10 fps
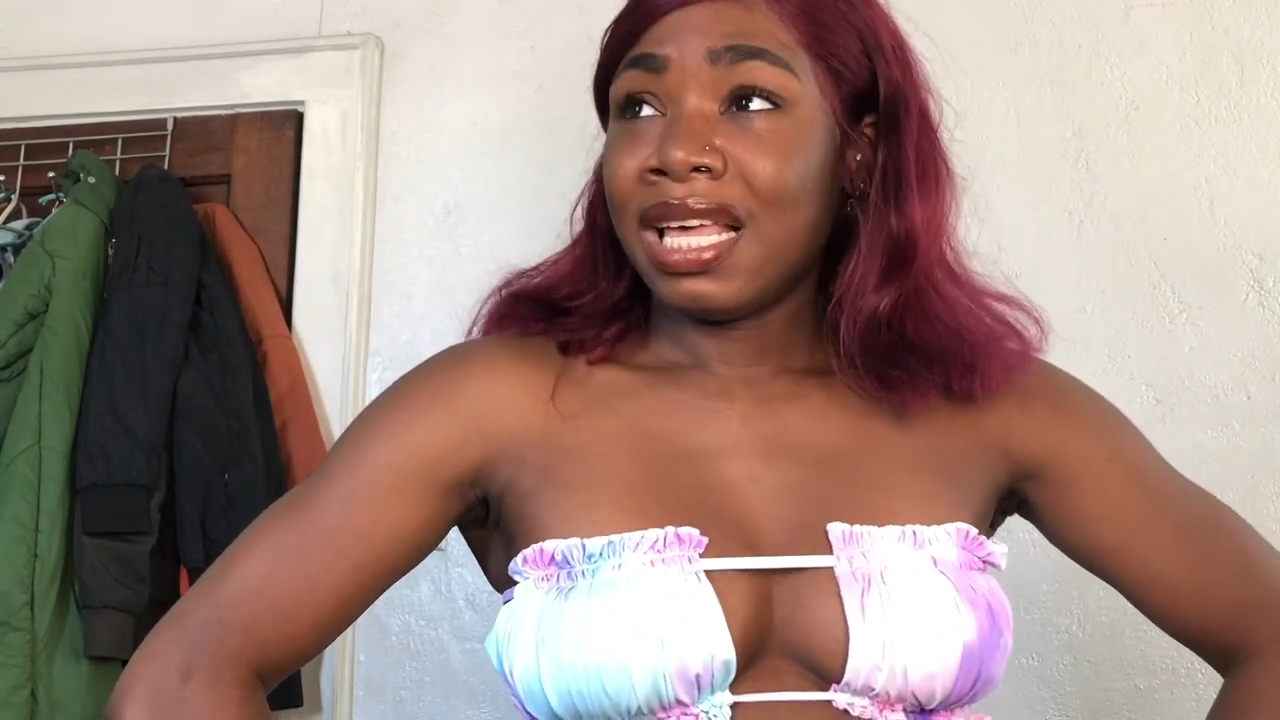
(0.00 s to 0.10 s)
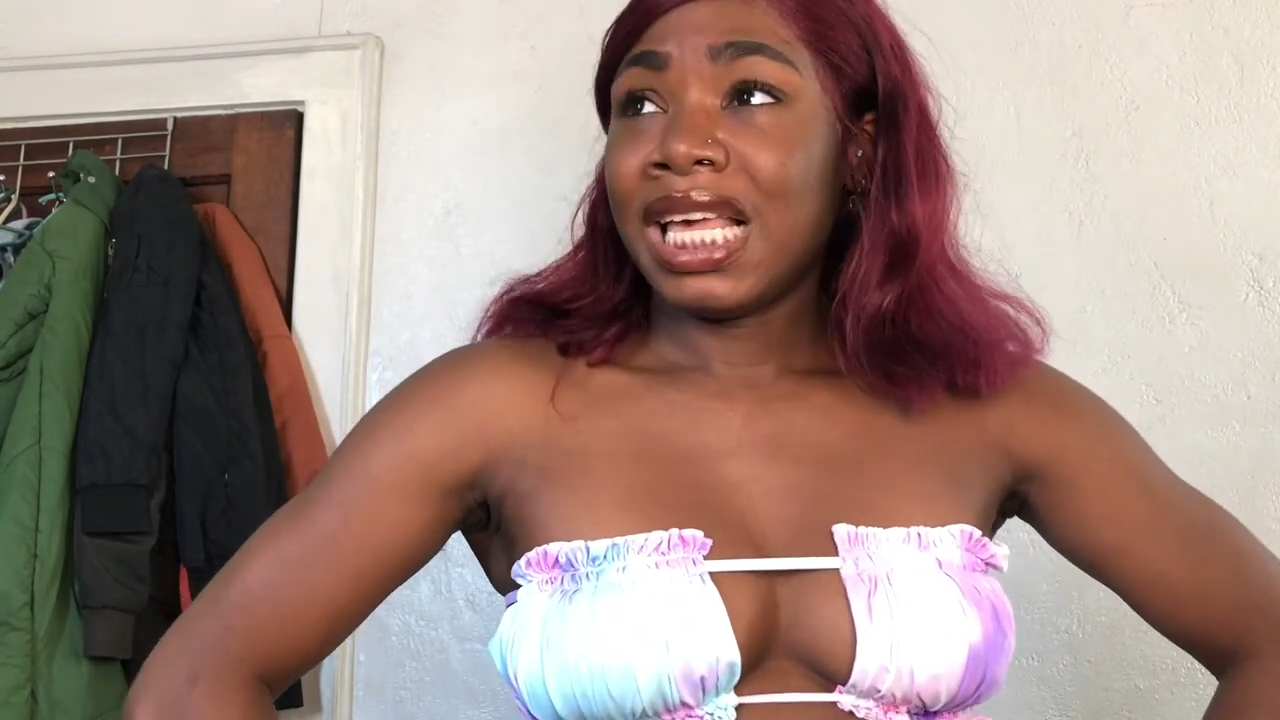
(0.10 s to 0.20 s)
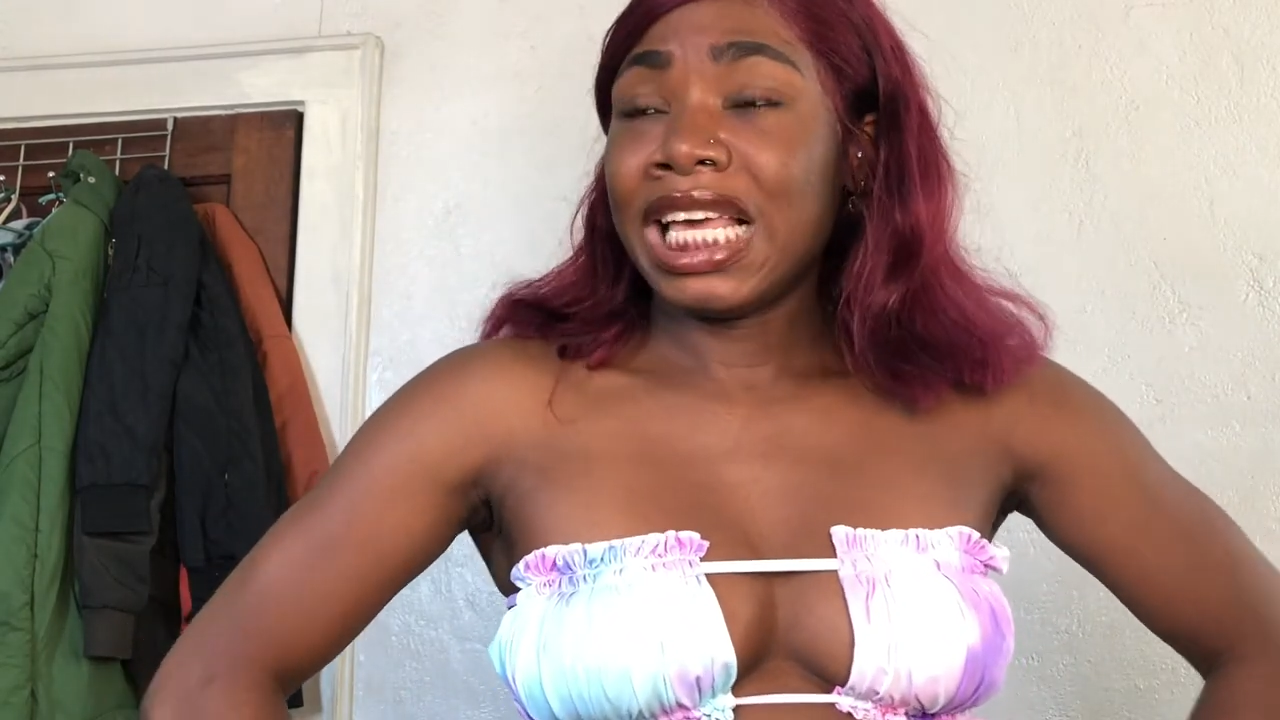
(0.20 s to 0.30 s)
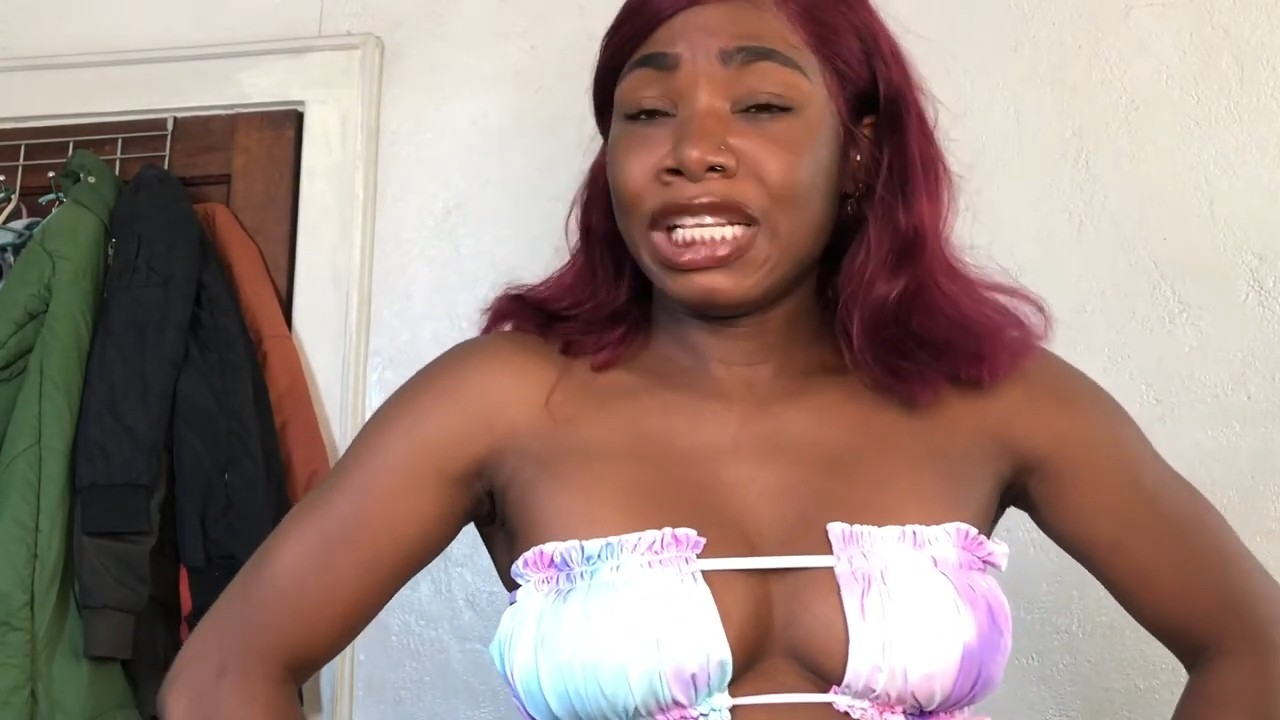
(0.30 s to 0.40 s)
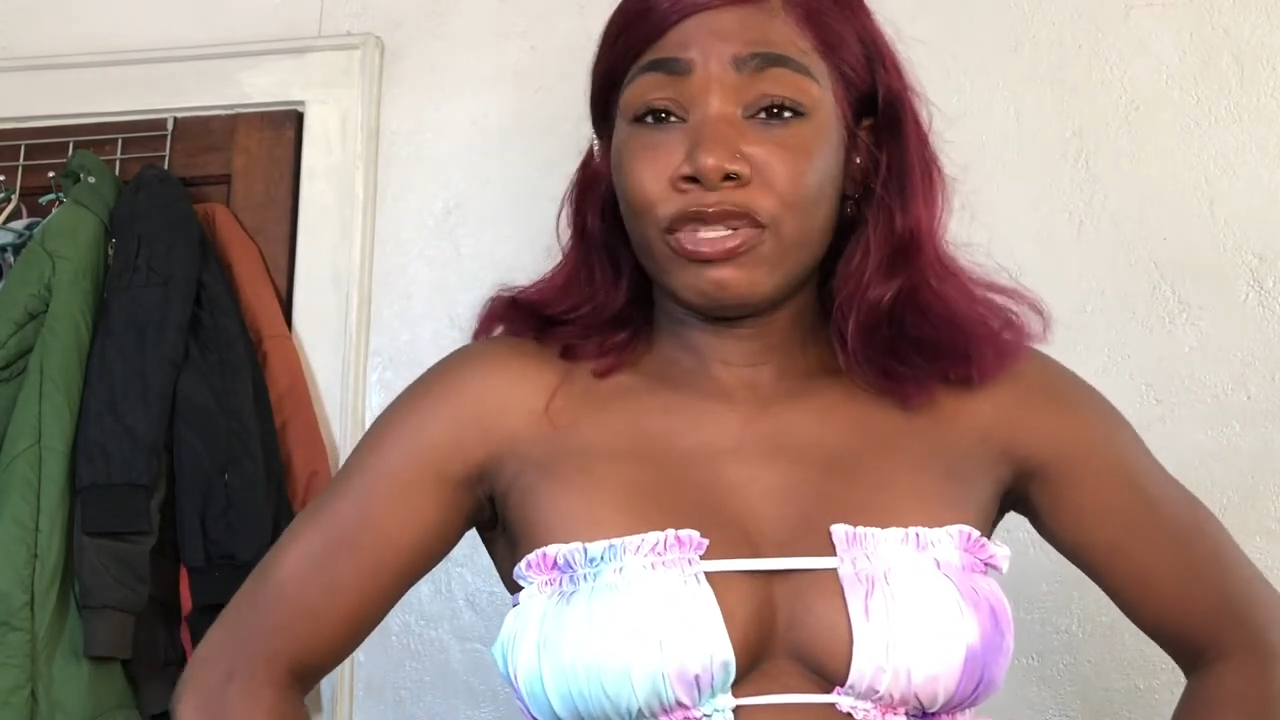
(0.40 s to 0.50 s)

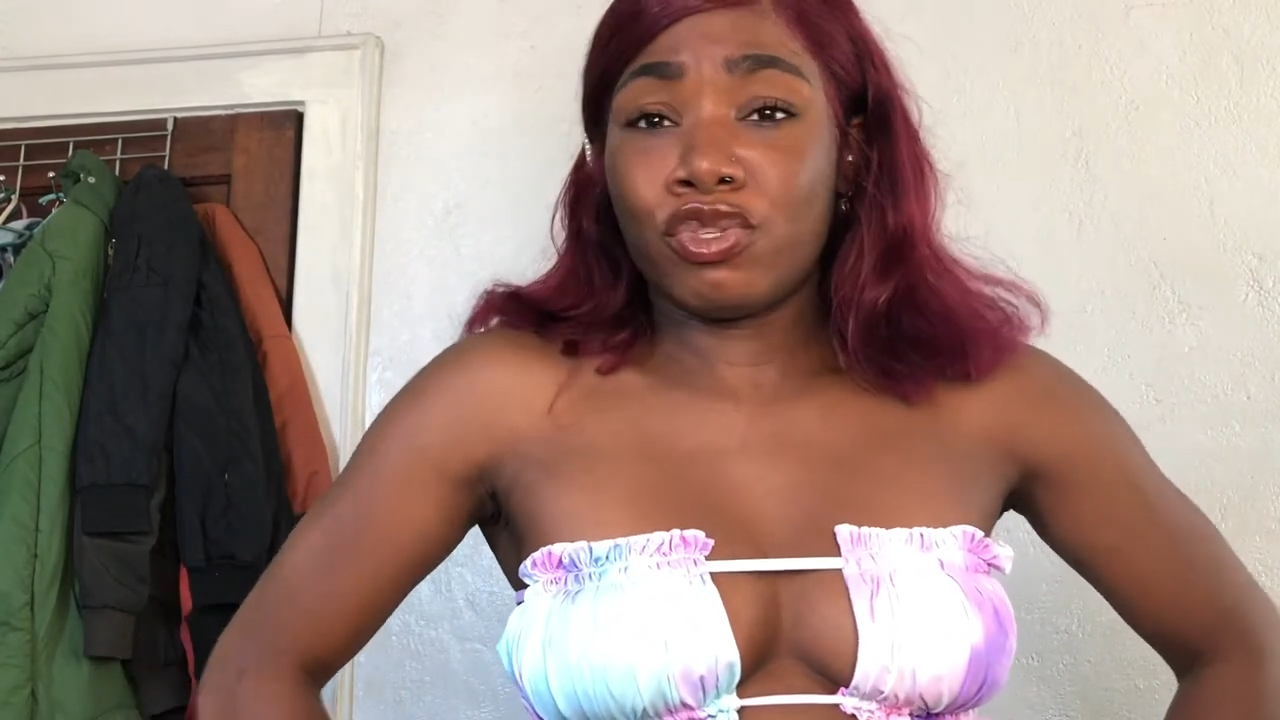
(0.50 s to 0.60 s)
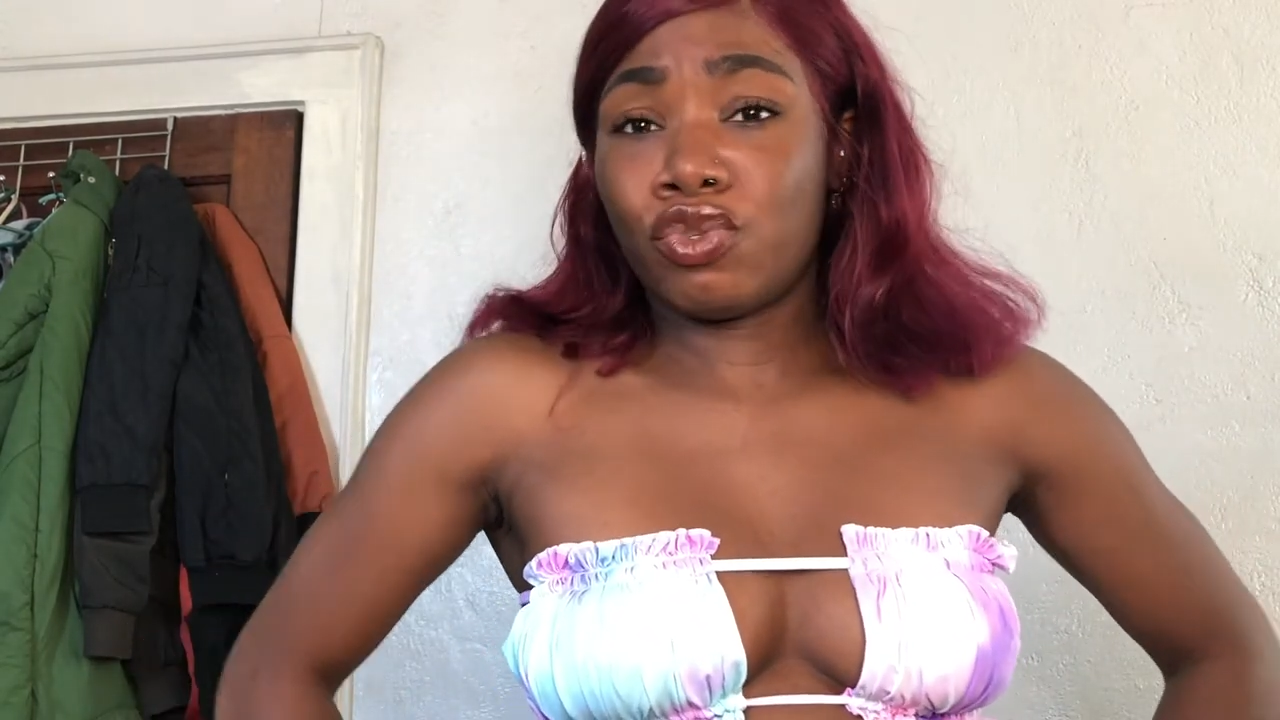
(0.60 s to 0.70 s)
in